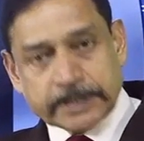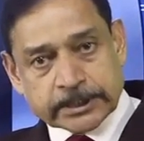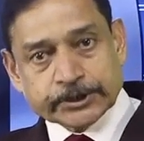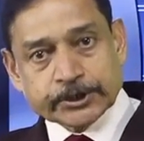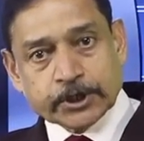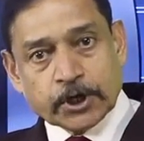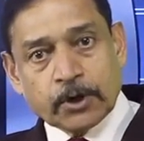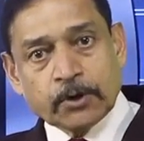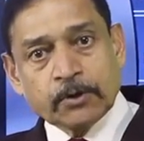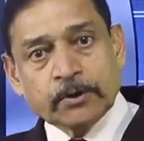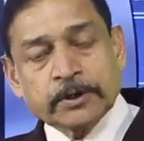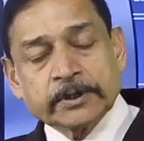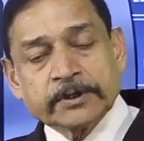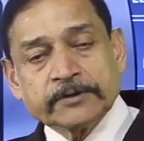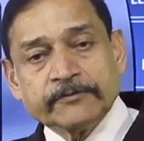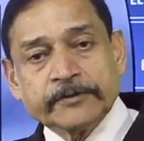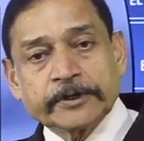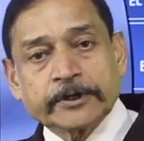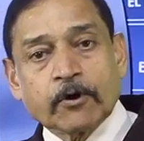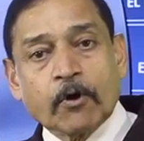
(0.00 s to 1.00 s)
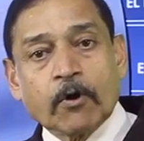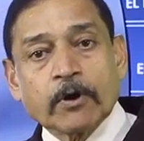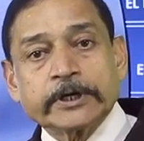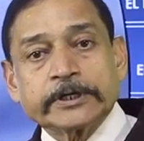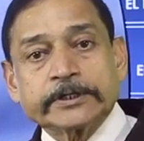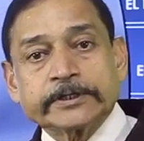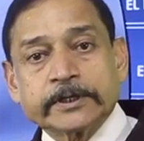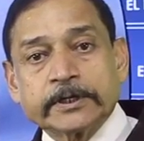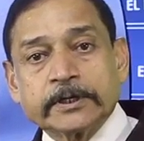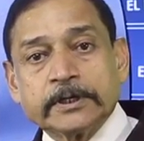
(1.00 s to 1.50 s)
That's how we call
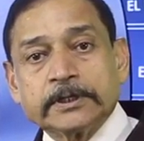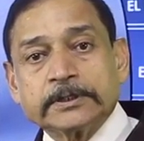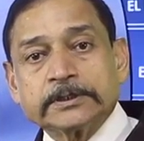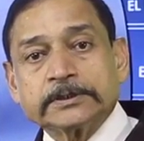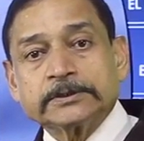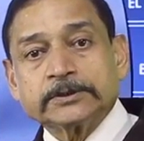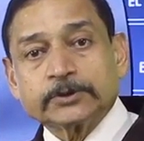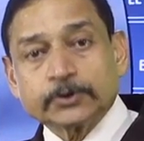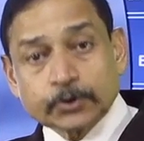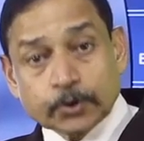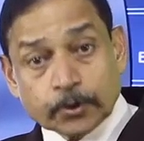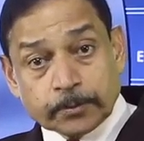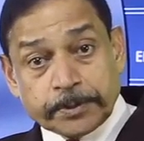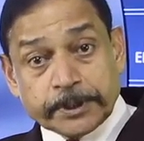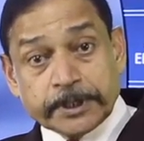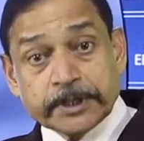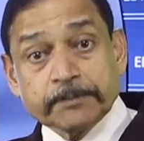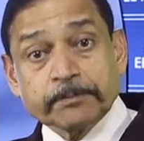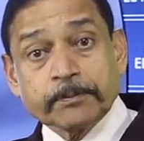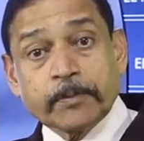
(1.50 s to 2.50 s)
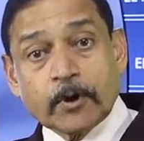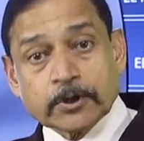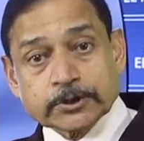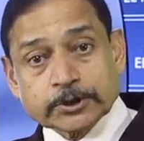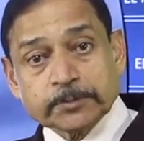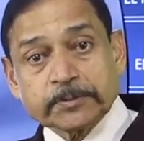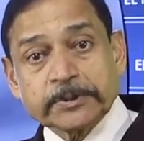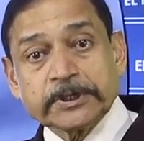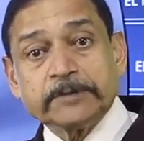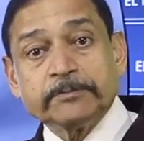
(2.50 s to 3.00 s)
it to be
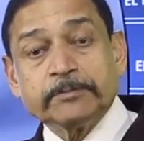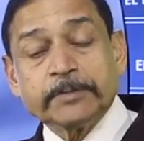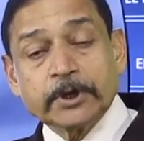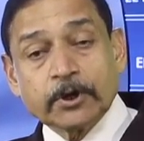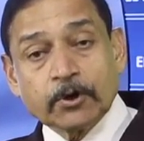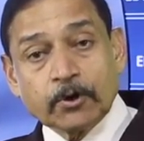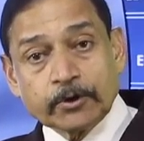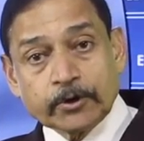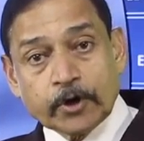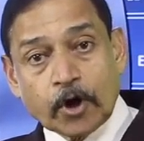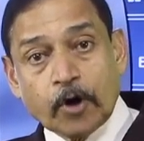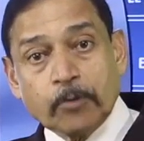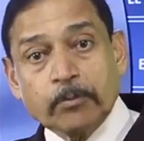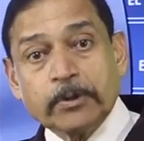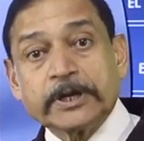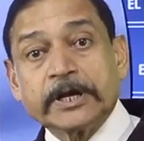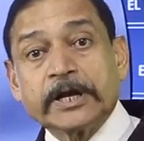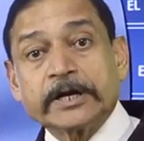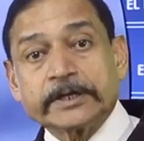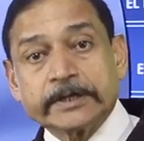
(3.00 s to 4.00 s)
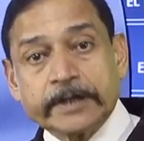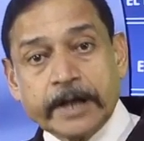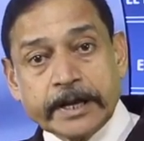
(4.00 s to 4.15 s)
possibly below normal at